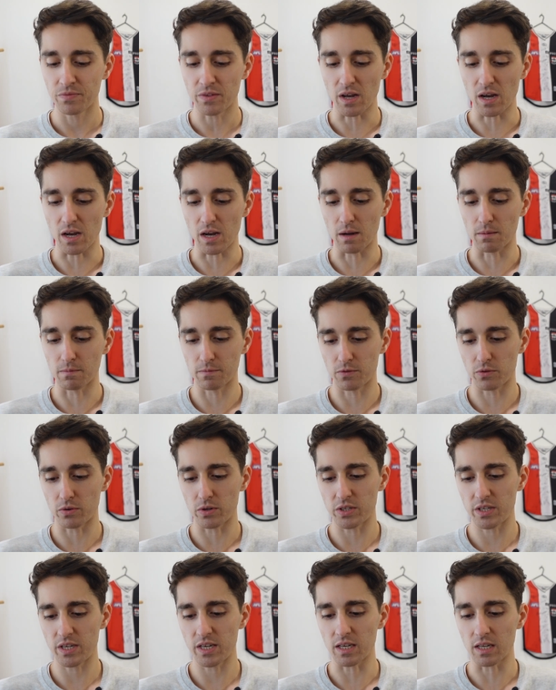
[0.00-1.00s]
um, for
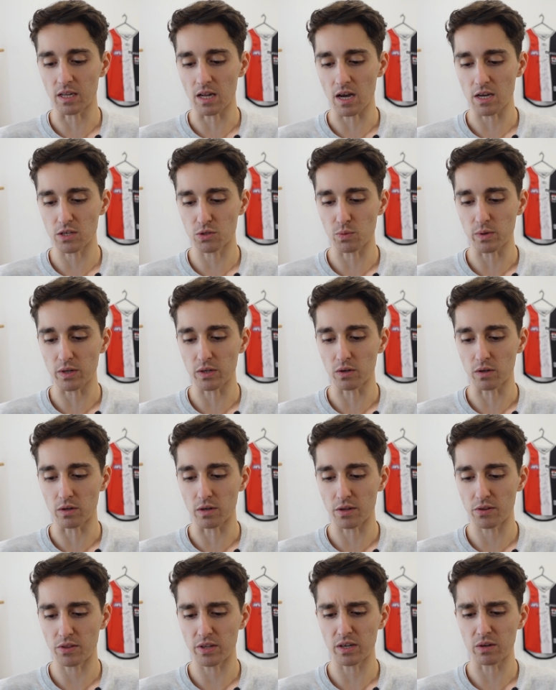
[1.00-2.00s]
his hit last week on
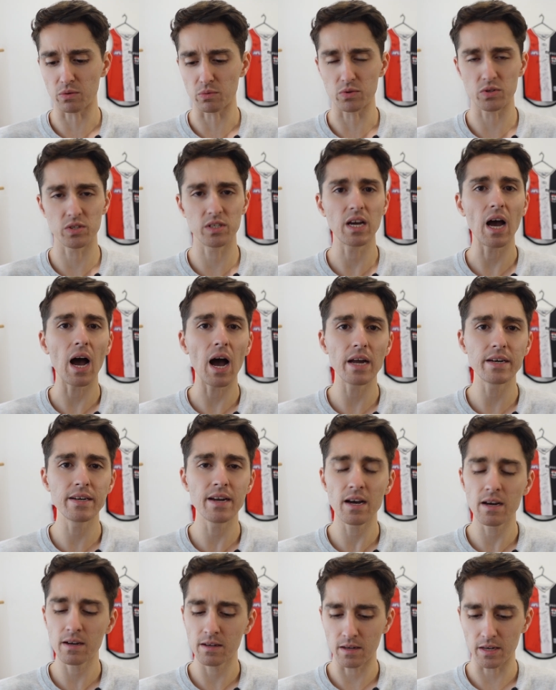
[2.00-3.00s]
I think it was
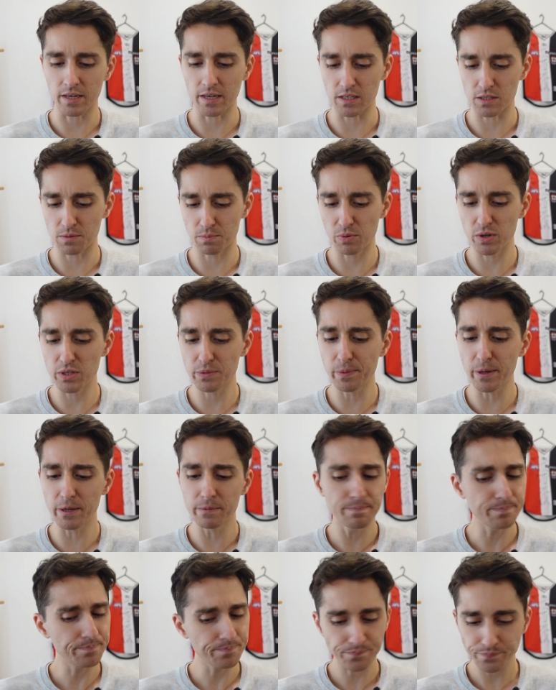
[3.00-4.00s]
Gardiner against
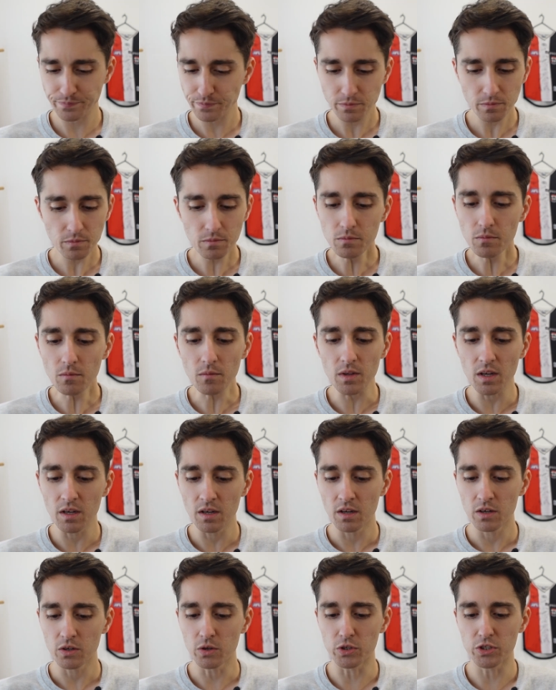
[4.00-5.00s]
Brisbane.
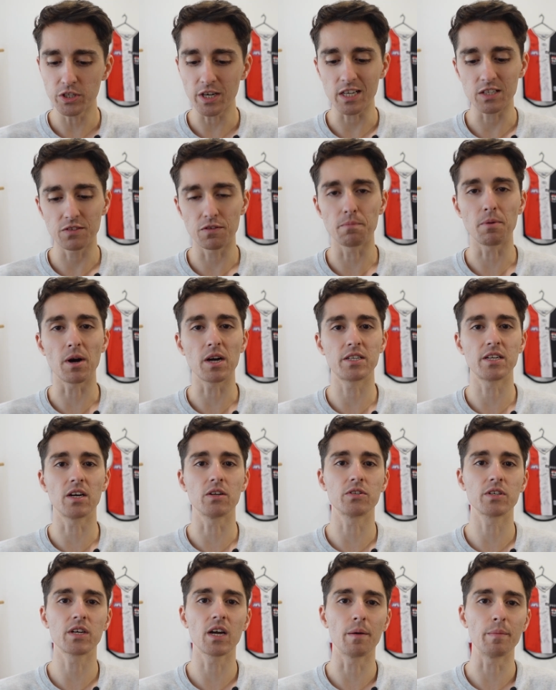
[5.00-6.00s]
Good chance for Bytel
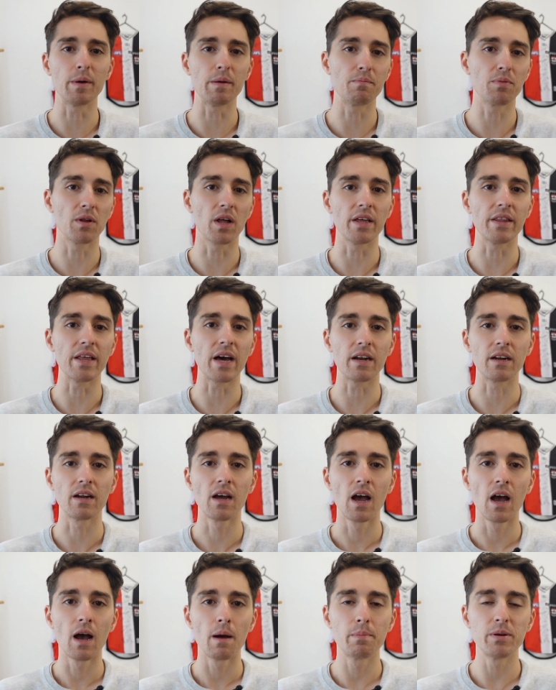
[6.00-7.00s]
to come in play that
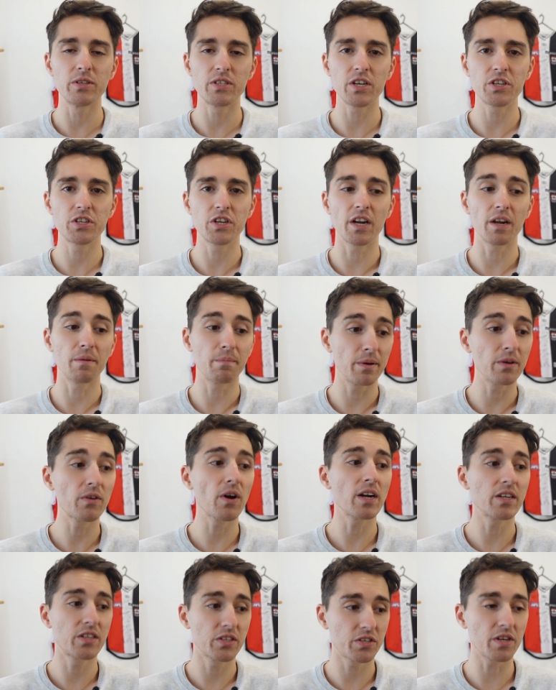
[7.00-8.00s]
position. It'd be
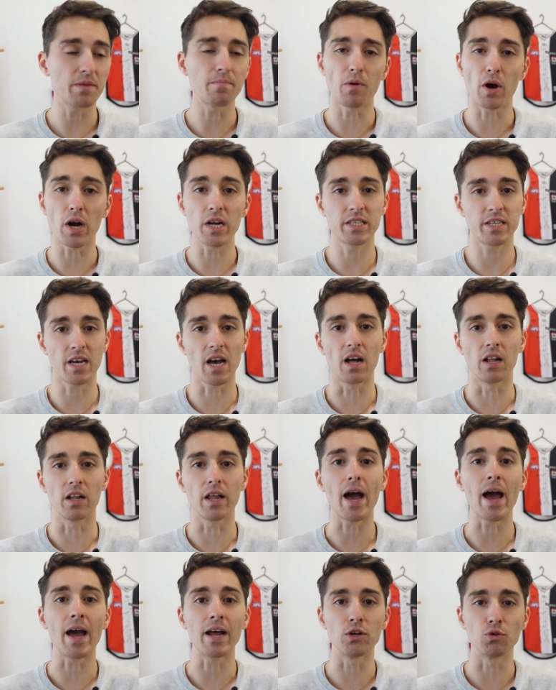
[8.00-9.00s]
great to see Bytel
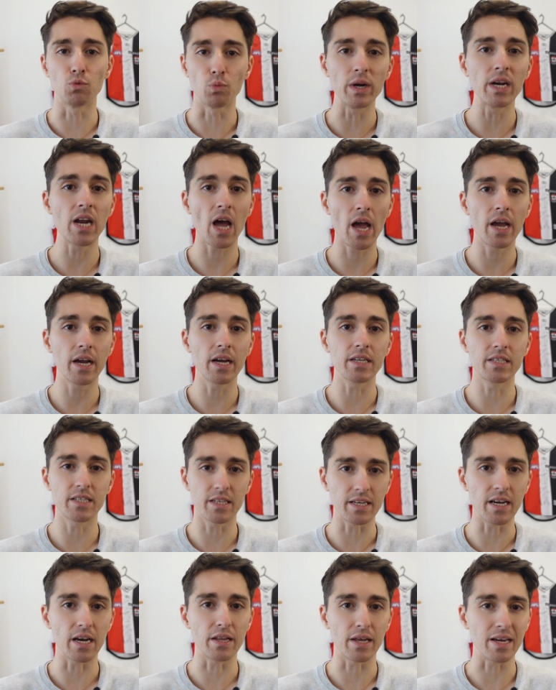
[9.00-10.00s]
and Windhager
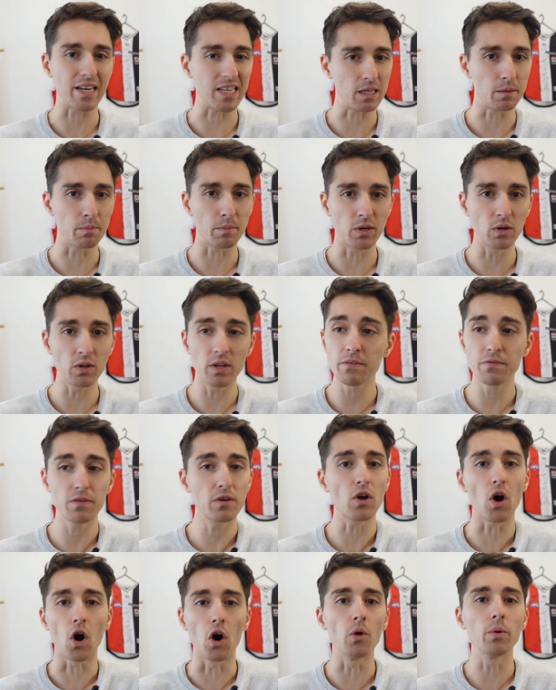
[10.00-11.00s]
together in the middle,
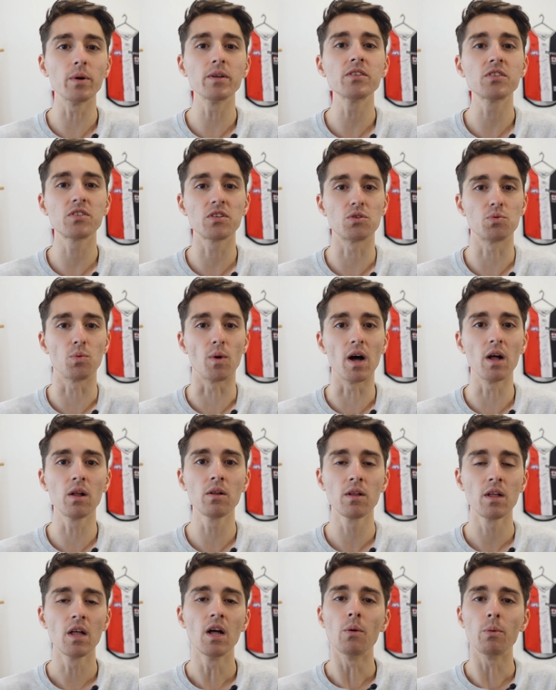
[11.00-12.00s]
even Owens as
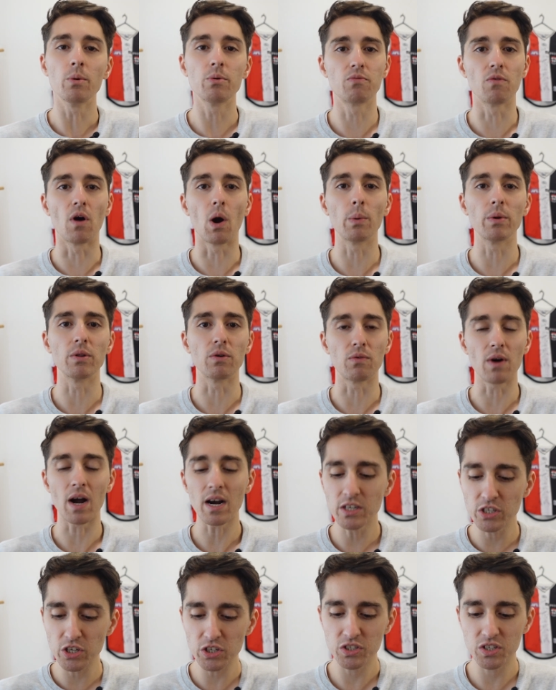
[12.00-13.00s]
well with Rowe in the
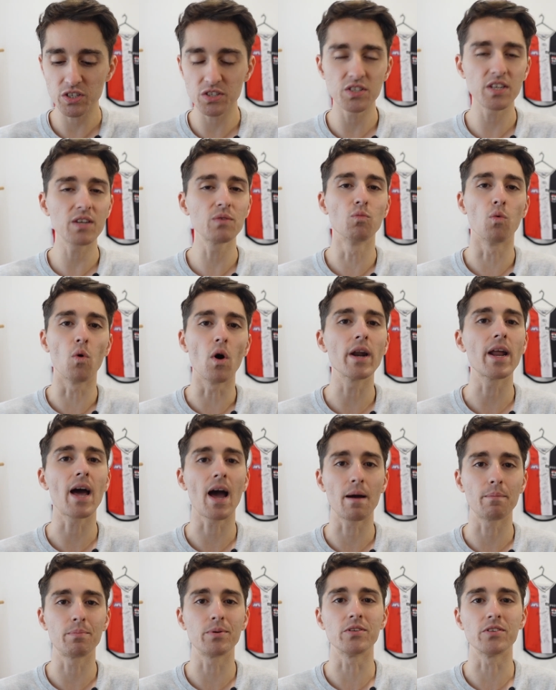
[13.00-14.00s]
ruck, just to see what
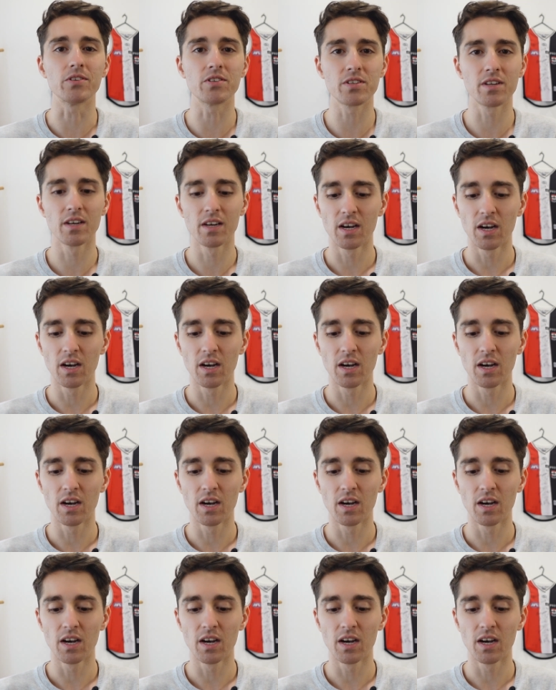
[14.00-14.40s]
happens